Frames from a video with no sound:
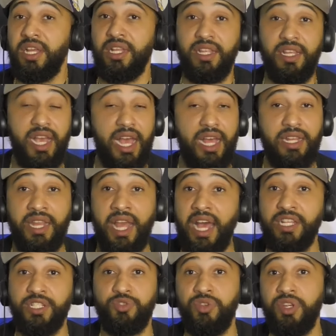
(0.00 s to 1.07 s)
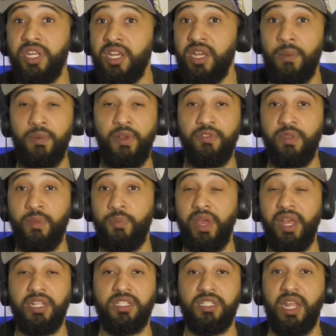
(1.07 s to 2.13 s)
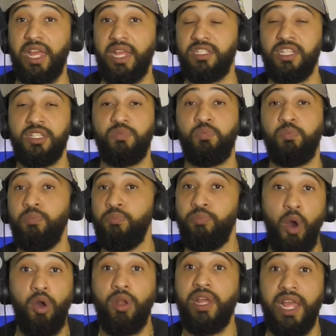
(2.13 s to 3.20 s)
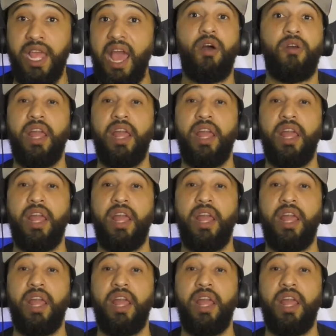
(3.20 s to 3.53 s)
You got Naz Reid coming off the bench, like just balling out.